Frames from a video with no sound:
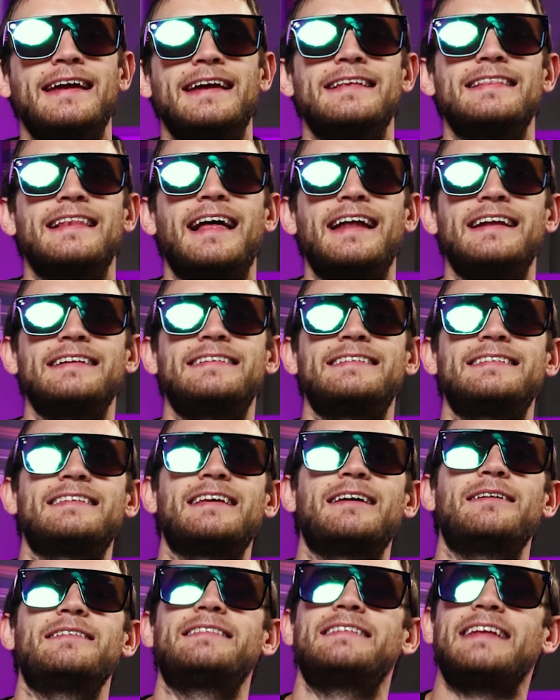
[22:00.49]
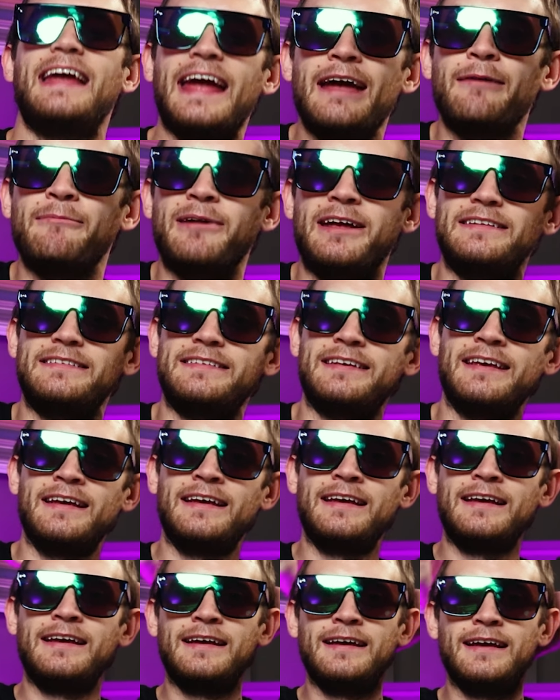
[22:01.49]
He let it slip. Damn it.
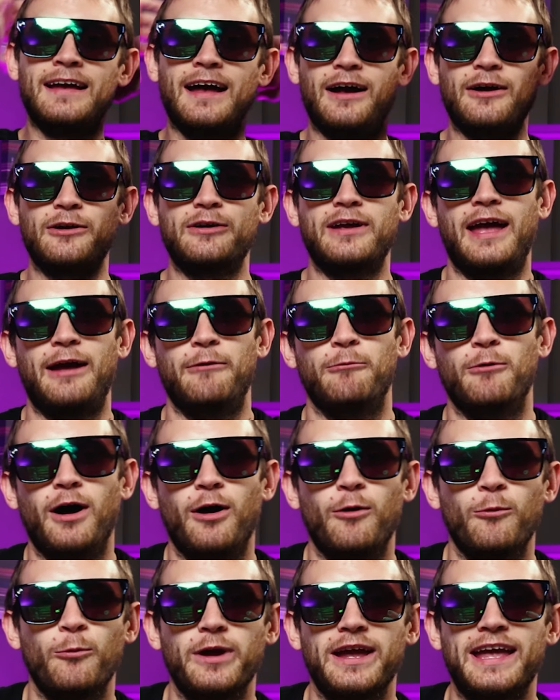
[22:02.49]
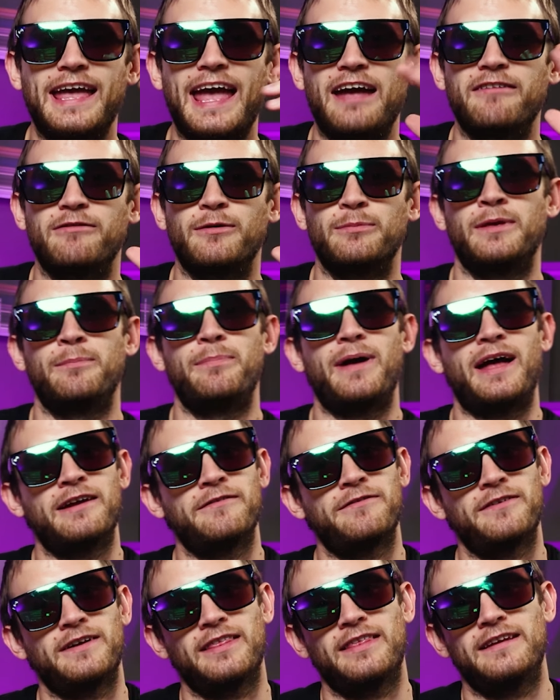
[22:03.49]
Okay, well, we gave him the
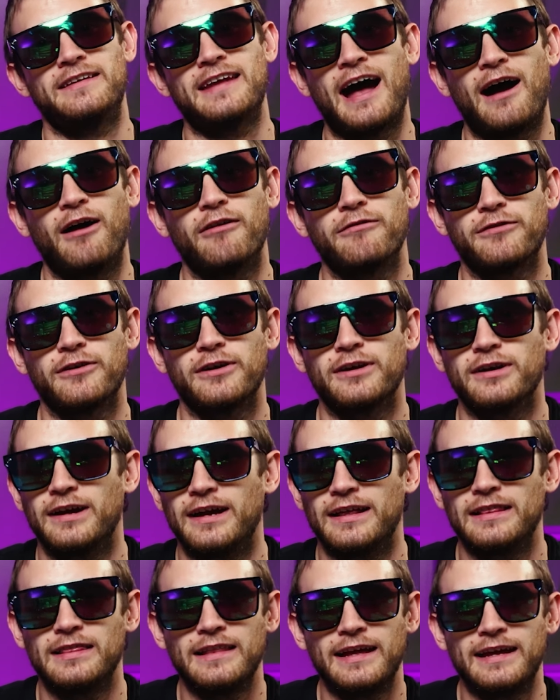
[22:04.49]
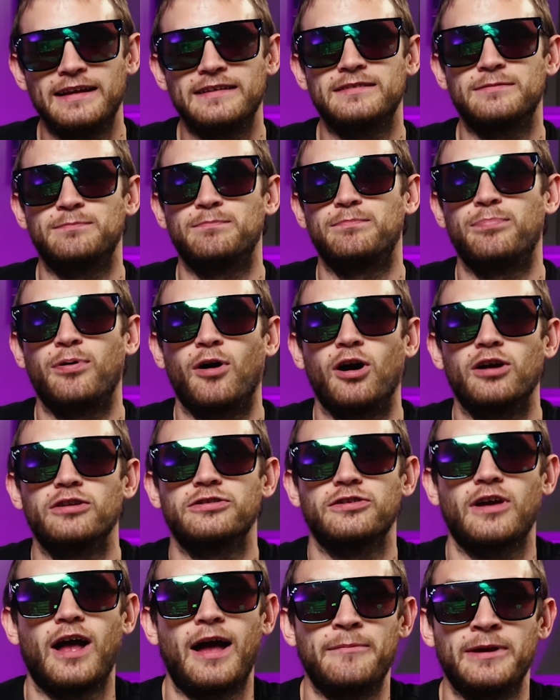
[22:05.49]
benefit of the doubt for at least
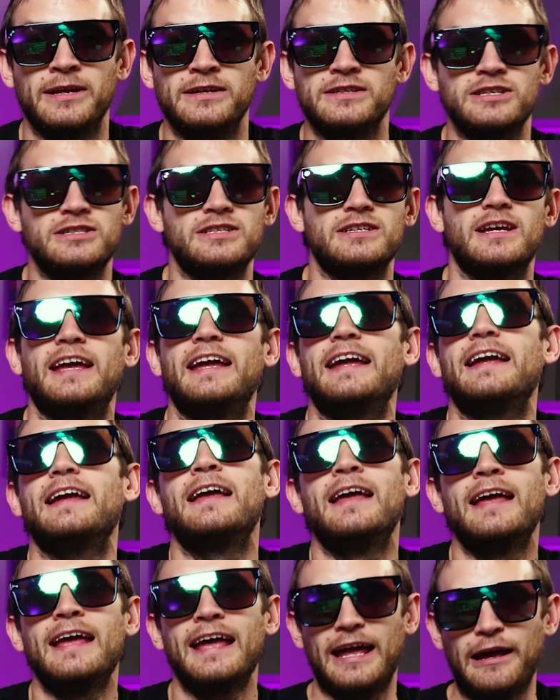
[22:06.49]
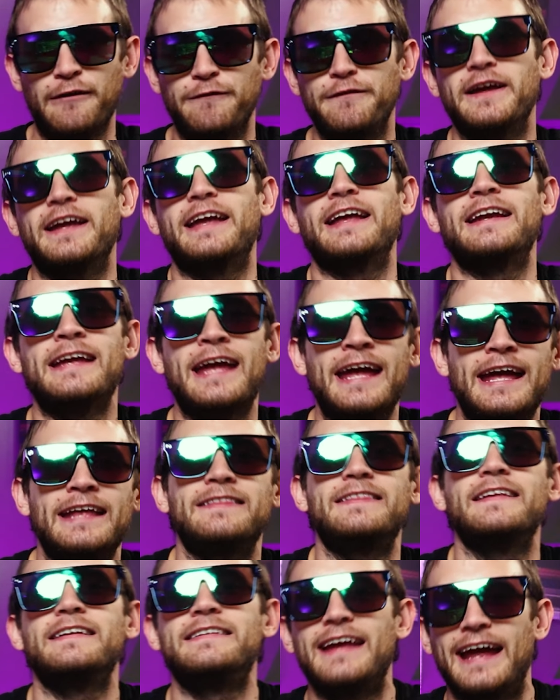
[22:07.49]
partial. I mean, did you, he if he can
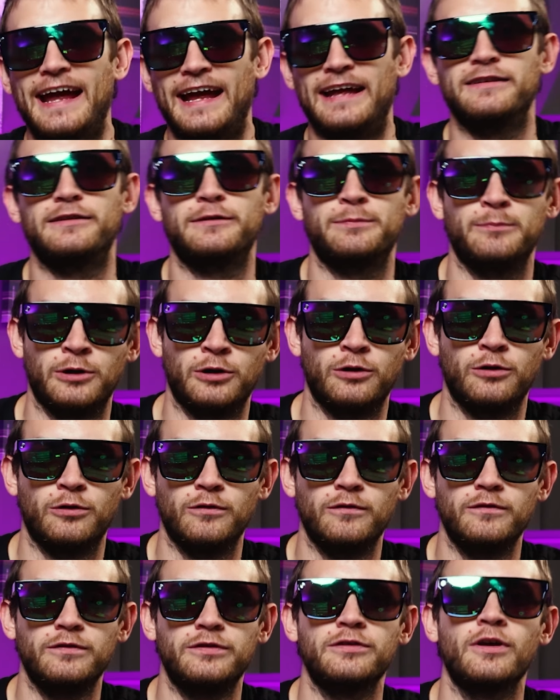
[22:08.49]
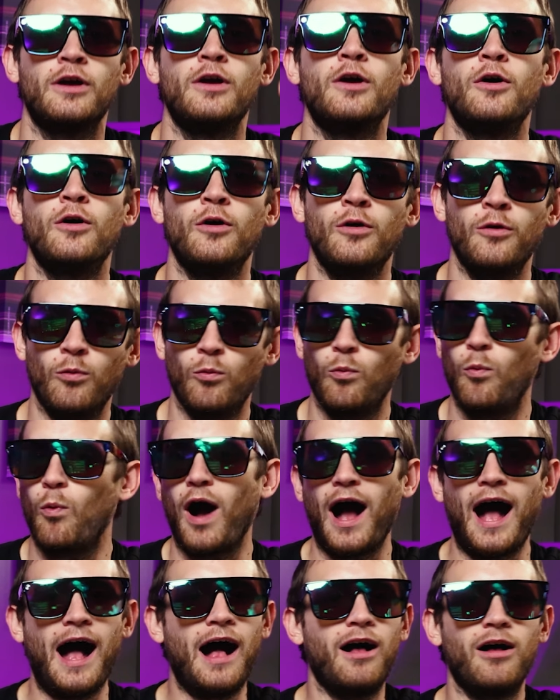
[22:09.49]
hit the dance moves
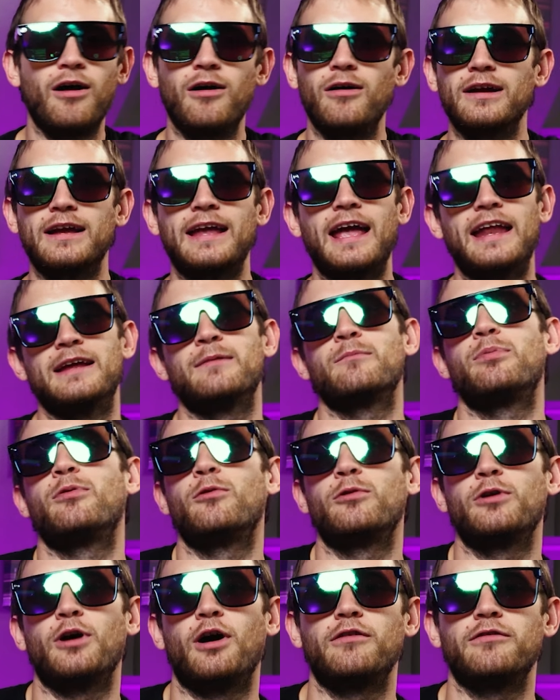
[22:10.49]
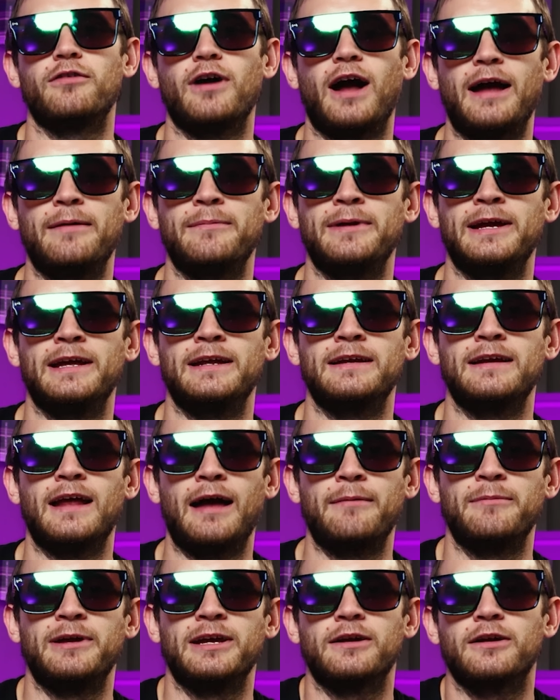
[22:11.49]
while getting pulled over? I mean,
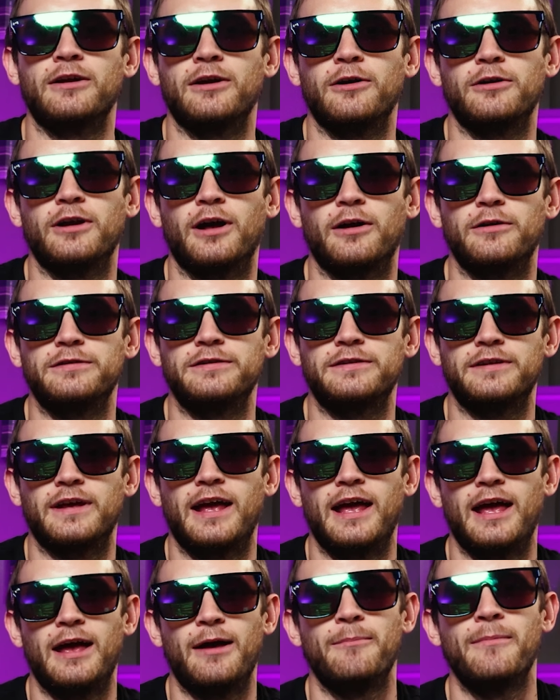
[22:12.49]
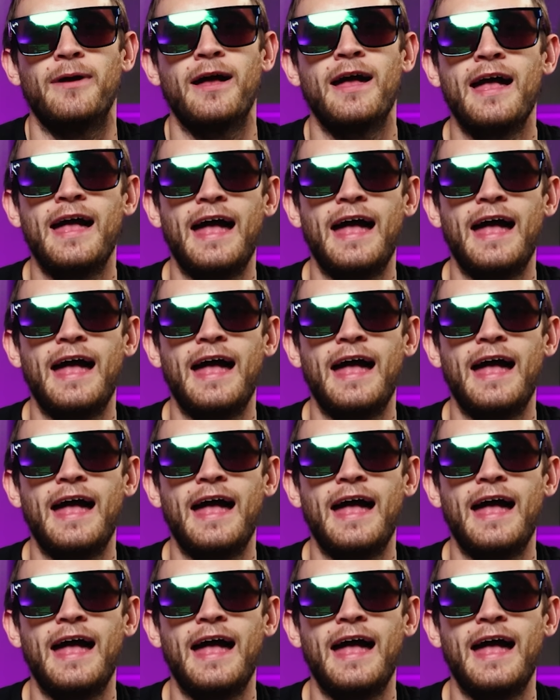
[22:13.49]
I mean, kudos to him.